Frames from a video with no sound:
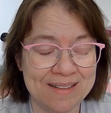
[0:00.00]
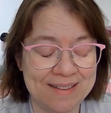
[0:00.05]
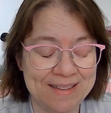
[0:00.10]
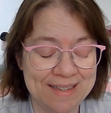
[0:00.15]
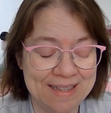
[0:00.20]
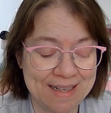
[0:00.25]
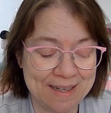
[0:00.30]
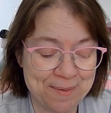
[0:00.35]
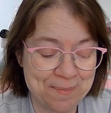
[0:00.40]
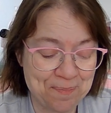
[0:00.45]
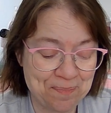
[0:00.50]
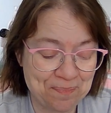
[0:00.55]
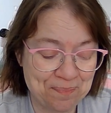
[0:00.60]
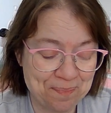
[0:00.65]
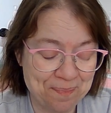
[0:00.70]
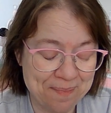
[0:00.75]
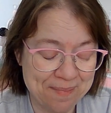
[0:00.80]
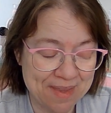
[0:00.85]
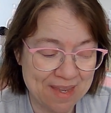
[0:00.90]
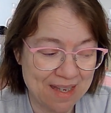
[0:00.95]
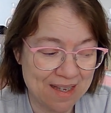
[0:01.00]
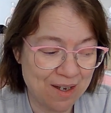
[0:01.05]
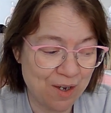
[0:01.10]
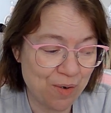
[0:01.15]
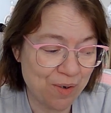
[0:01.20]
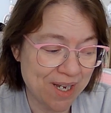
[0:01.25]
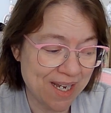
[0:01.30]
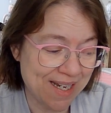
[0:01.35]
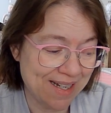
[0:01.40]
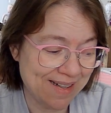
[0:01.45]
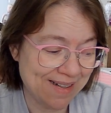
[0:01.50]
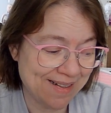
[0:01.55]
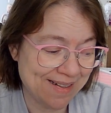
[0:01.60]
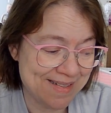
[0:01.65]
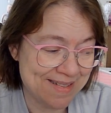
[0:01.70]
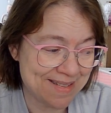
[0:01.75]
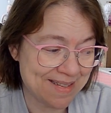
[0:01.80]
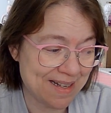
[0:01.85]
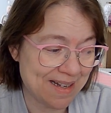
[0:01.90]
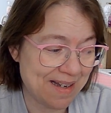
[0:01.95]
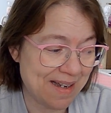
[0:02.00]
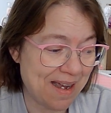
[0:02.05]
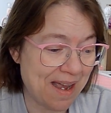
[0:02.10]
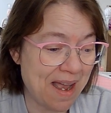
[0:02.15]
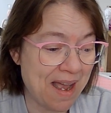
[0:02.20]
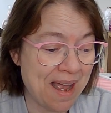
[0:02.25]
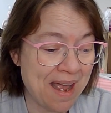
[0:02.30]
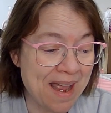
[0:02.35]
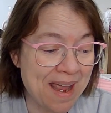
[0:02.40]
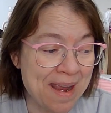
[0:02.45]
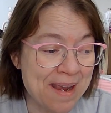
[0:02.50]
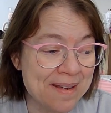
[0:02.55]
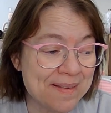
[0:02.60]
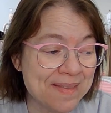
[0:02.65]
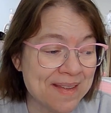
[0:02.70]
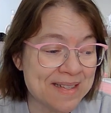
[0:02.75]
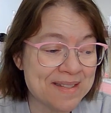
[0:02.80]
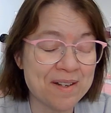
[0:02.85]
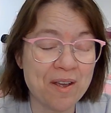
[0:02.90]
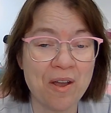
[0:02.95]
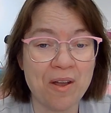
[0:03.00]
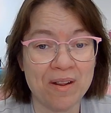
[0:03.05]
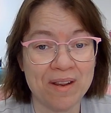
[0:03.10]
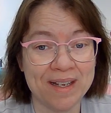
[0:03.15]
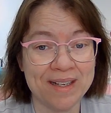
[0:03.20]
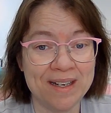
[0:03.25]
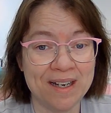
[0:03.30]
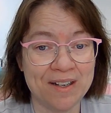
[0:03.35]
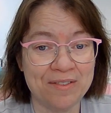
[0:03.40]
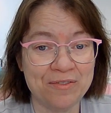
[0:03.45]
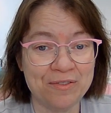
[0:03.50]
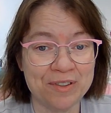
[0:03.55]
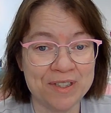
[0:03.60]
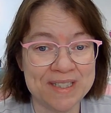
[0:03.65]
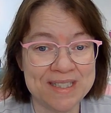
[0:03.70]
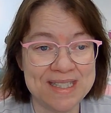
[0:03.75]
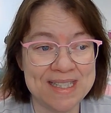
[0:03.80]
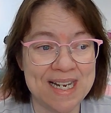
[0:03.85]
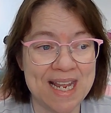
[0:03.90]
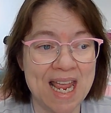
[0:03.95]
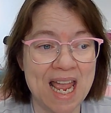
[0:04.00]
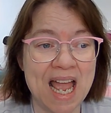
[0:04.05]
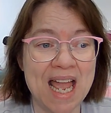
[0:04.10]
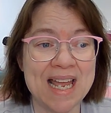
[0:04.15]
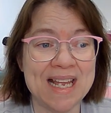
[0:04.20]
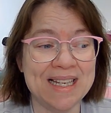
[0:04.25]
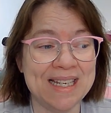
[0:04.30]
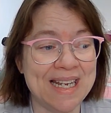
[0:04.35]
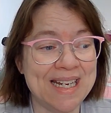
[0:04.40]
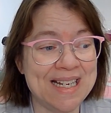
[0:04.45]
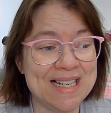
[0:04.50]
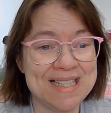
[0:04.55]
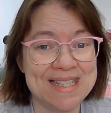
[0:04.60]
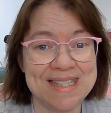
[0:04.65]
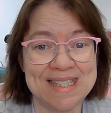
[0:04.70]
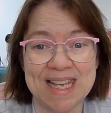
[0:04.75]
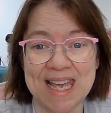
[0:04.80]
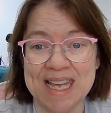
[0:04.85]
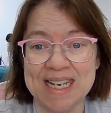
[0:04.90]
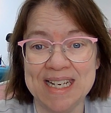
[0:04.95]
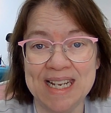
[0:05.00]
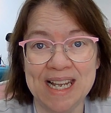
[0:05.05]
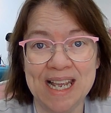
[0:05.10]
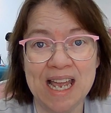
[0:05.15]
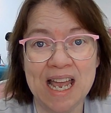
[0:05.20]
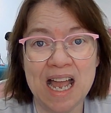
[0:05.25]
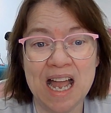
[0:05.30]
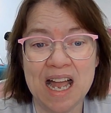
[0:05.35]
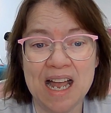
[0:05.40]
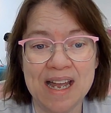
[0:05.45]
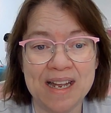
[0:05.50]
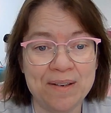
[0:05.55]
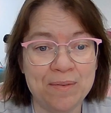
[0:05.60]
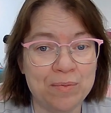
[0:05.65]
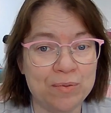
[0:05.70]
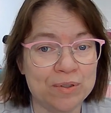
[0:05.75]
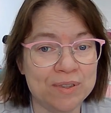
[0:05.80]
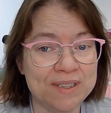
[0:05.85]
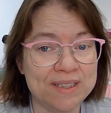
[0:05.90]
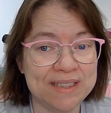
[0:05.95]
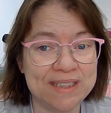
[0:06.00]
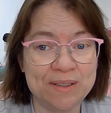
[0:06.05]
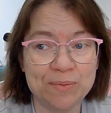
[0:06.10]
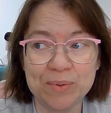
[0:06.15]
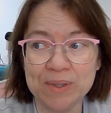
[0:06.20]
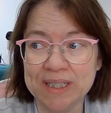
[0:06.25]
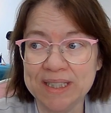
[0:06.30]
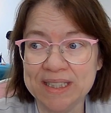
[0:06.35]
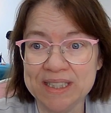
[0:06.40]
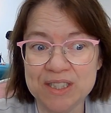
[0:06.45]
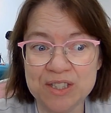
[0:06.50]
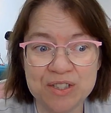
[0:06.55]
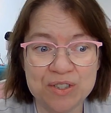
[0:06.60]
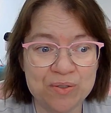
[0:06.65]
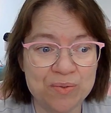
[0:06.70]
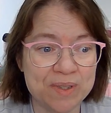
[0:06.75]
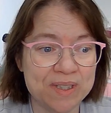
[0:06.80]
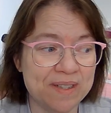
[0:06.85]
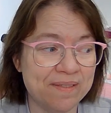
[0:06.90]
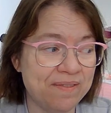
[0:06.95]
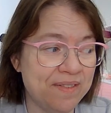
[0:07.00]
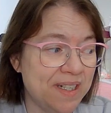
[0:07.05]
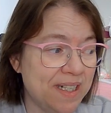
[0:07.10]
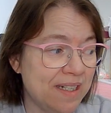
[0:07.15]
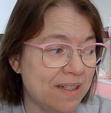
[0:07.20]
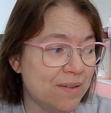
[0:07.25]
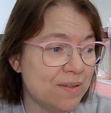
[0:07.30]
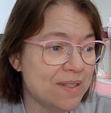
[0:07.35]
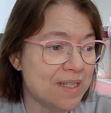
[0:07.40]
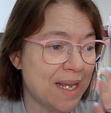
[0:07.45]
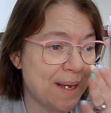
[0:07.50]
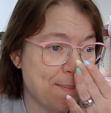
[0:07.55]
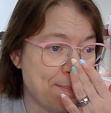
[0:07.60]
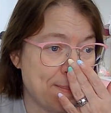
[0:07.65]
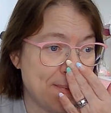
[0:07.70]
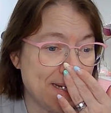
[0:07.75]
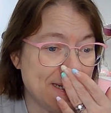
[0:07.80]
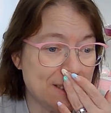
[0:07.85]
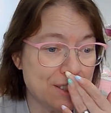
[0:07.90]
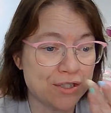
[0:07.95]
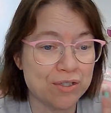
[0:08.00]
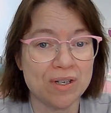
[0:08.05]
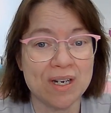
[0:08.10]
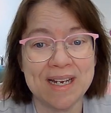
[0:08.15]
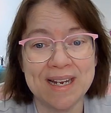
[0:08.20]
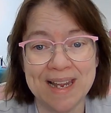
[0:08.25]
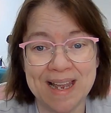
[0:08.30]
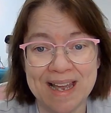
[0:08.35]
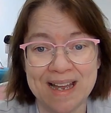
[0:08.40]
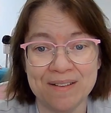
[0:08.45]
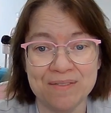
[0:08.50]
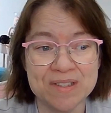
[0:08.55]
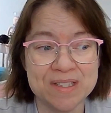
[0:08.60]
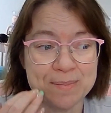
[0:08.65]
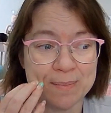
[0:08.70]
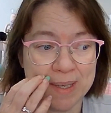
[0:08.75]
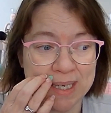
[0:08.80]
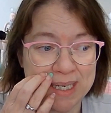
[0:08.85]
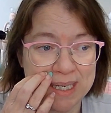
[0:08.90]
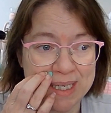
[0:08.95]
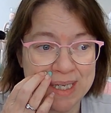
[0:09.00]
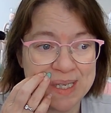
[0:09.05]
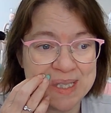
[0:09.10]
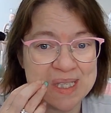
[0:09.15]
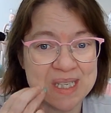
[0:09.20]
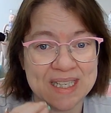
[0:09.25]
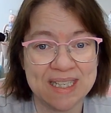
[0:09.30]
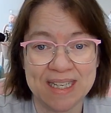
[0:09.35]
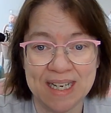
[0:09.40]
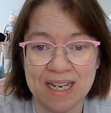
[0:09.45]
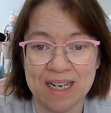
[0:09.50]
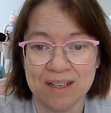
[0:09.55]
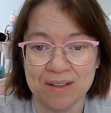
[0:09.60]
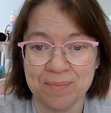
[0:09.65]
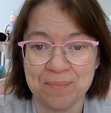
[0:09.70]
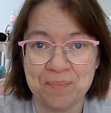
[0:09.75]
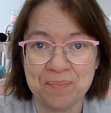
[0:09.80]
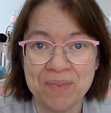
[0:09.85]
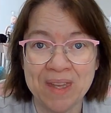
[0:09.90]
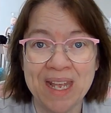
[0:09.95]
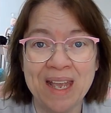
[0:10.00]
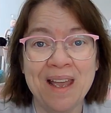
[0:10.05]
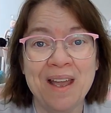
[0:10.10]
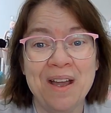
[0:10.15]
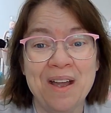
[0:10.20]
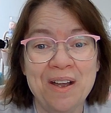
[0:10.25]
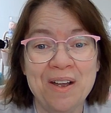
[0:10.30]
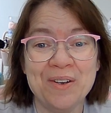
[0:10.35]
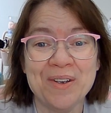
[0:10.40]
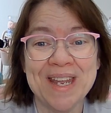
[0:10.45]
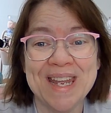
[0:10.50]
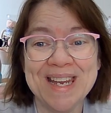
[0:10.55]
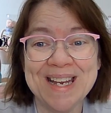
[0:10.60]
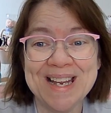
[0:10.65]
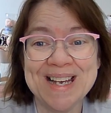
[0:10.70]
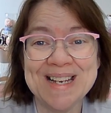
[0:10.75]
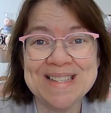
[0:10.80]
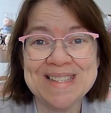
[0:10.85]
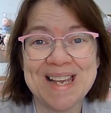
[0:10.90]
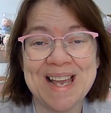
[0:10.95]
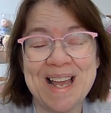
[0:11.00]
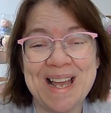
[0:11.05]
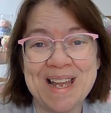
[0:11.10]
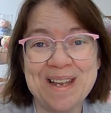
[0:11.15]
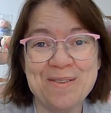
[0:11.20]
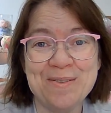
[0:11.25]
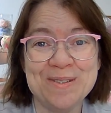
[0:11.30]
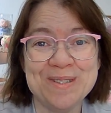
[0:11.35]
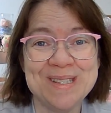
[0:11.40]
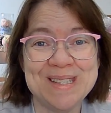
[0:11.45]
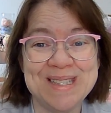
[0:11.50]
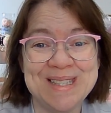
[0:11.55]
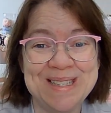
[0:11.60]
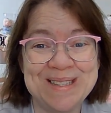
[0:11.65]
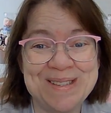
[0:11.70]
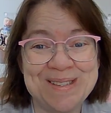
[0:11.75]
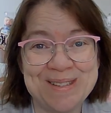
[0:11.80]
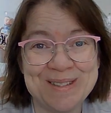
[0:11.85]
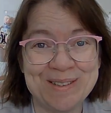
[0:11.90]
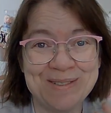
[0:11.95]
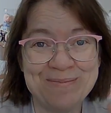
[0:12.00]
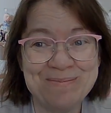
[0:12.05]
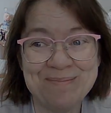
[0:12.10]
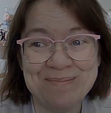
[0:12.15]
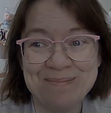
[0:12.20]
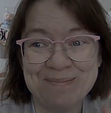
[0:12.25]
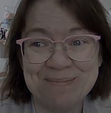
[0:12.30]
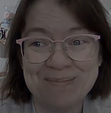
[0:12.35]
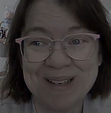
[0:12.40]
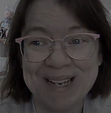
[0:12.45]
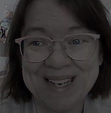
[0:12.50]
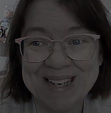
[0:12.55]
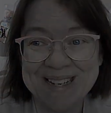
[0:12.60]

Yeah. Okay, guys. That's all I got for you today. Like I said, I will see what I can do with the videos and make sure I have as many as I can. Okay, guys. I will see you soon. Bye,